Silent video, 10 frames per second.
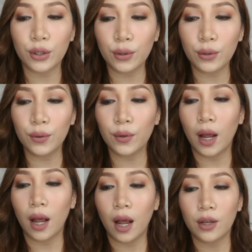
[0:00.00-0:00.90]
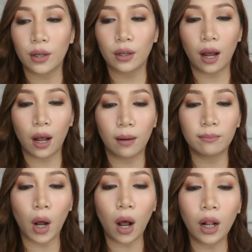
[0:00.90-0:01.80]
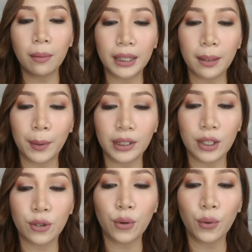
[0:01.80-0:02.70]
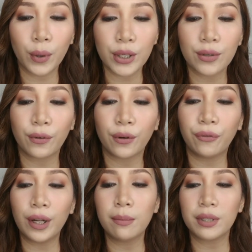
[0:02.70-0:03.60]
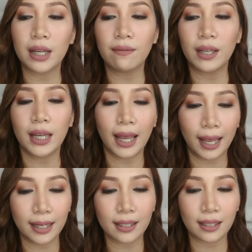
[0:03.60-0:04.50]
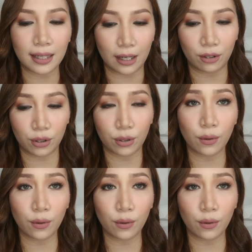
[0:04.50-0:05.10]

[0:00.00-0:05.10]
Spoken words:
to all makeup artists who works for film, TV, and stage.